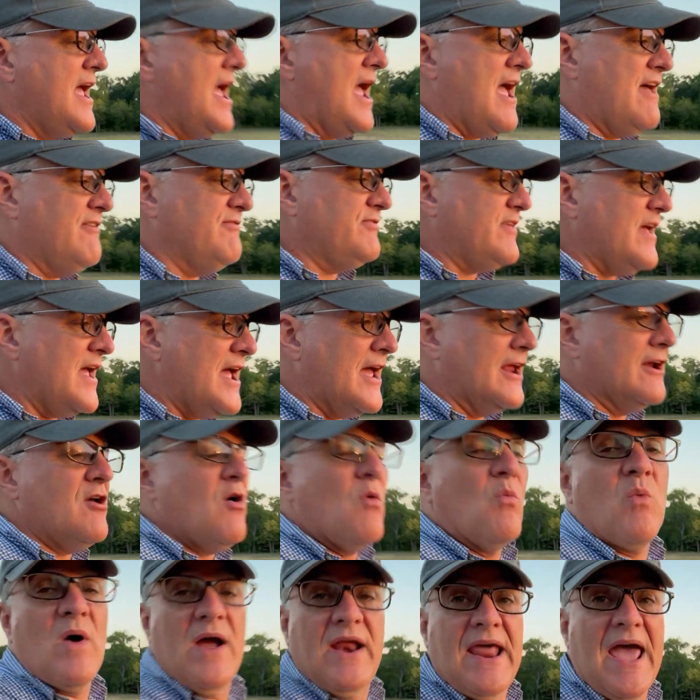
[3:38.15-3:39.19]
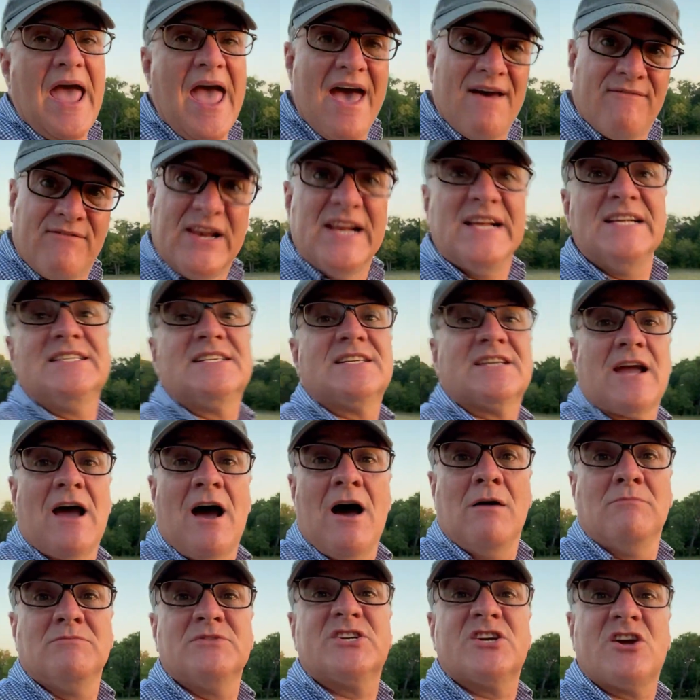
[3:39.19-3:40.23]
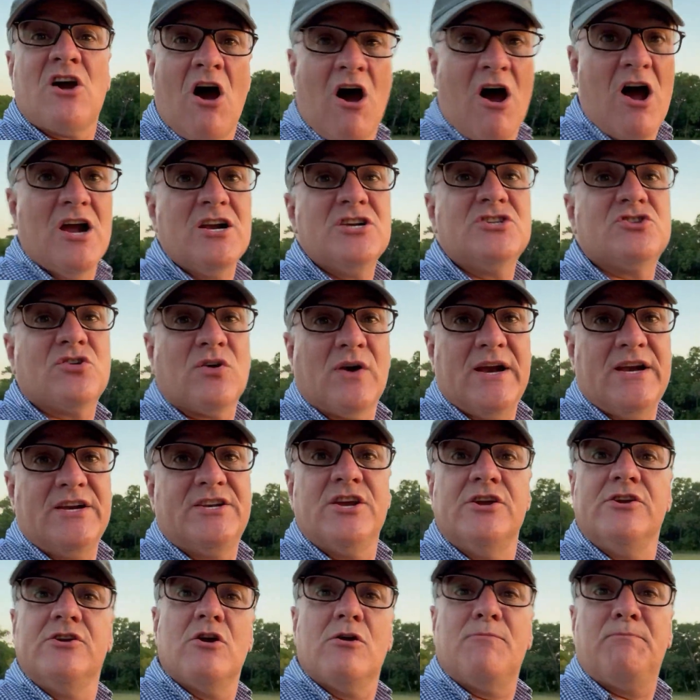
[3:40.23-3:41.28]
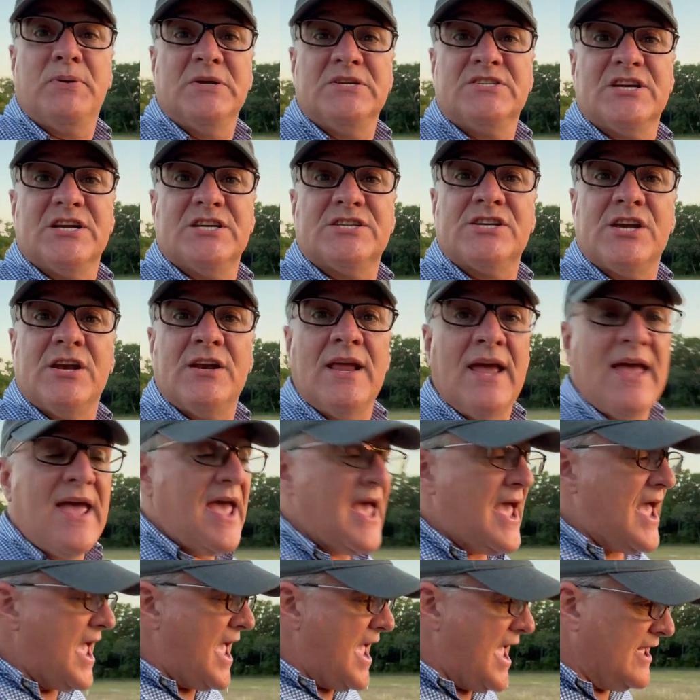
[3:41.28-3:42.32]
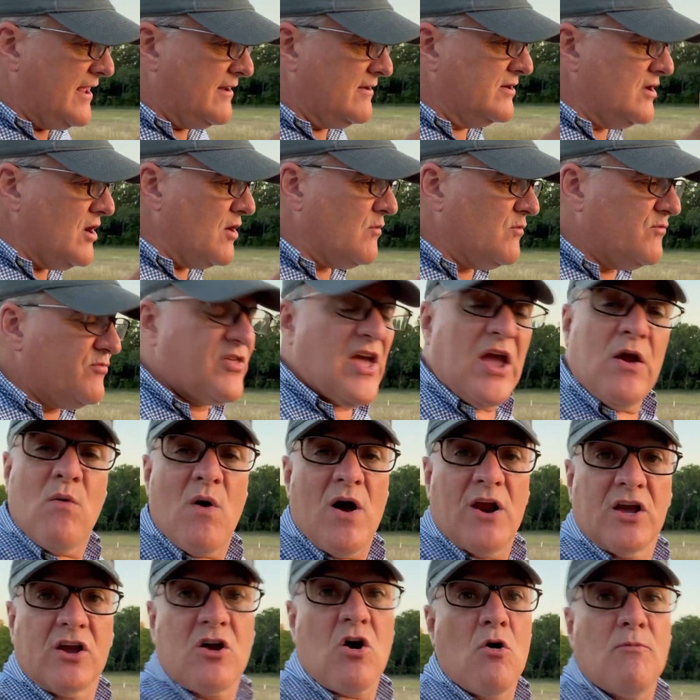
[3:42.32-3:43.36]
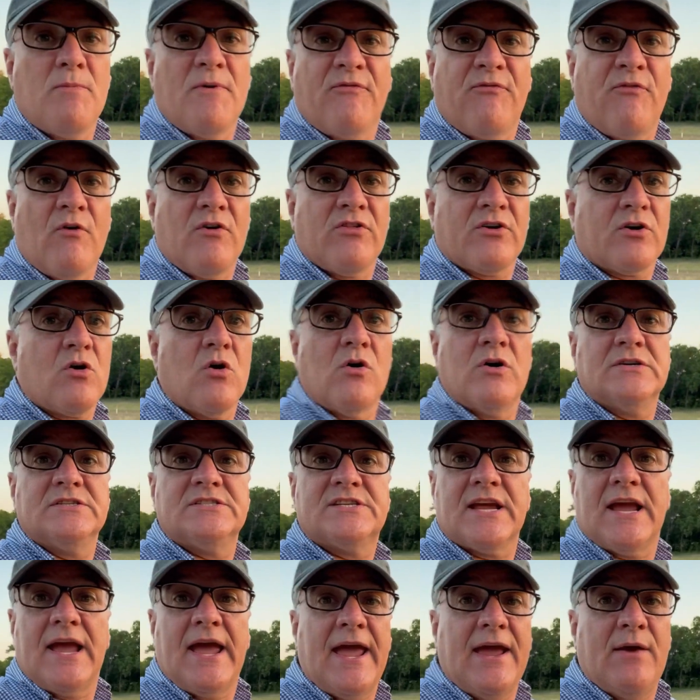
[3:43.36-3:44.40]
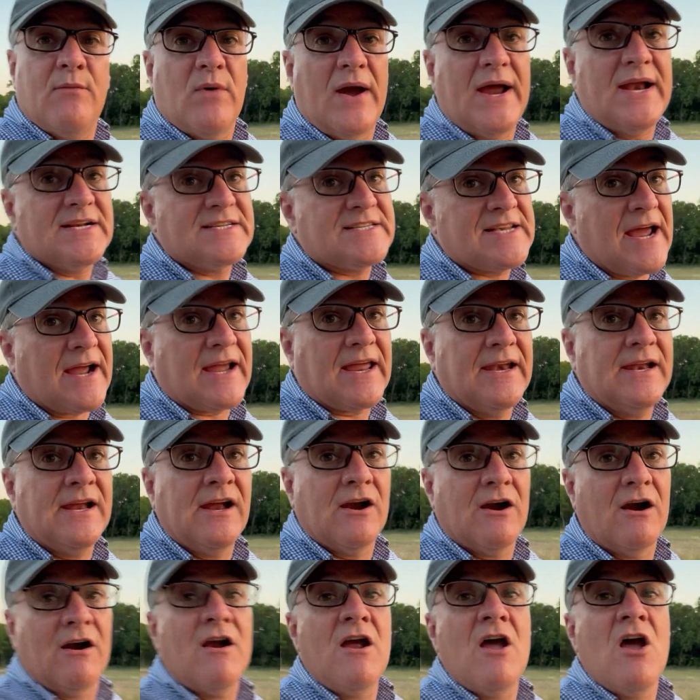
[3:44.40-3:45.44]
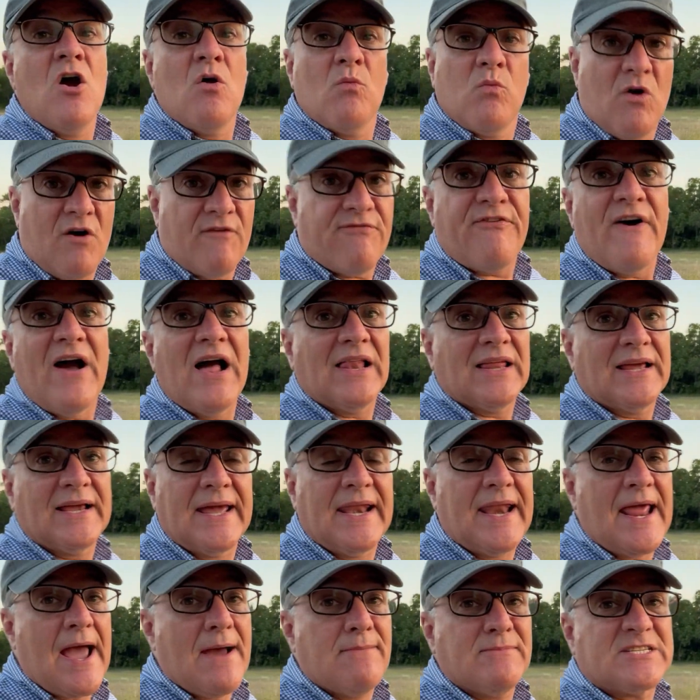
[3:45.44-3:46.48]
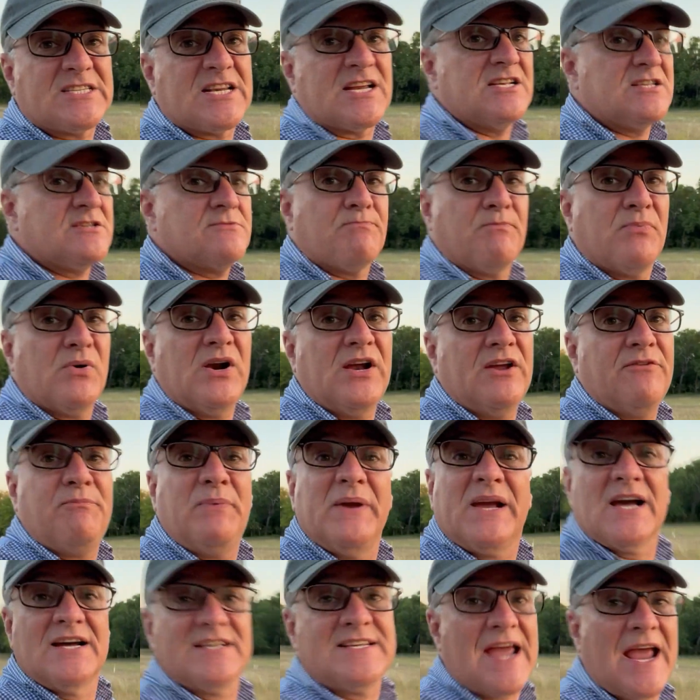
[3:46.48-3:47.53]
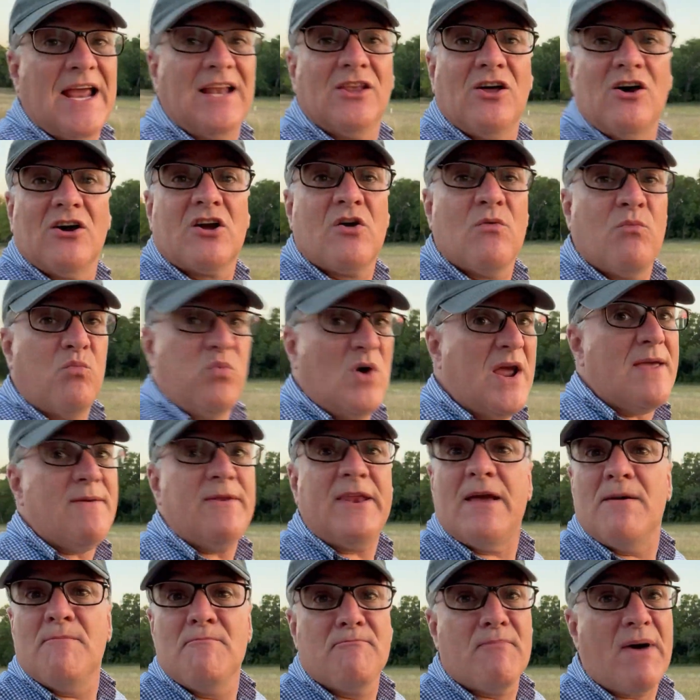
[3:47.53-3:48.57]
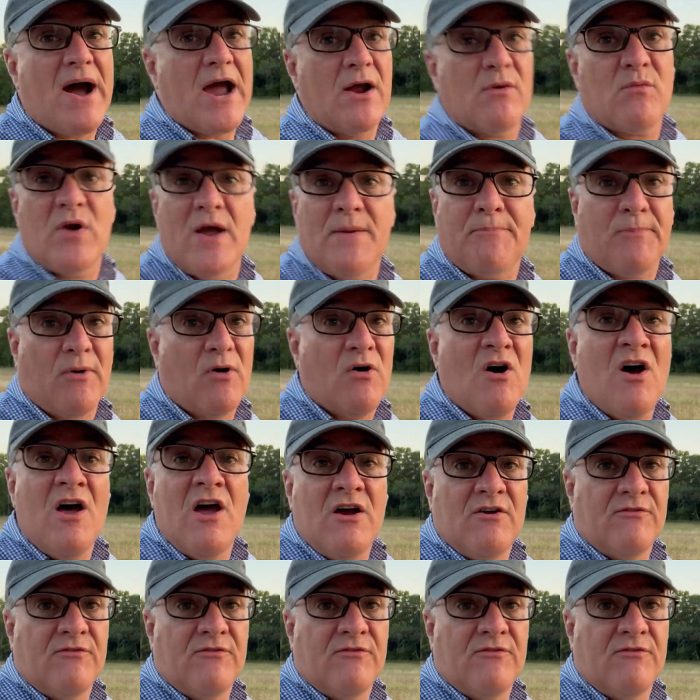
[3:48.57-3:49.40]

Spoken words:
And then when evidence comes contrary to your position and they want to go before the court and say, hey, wait a second here, we're filing an amicus brief because, hey, look, we didn't buy Ripple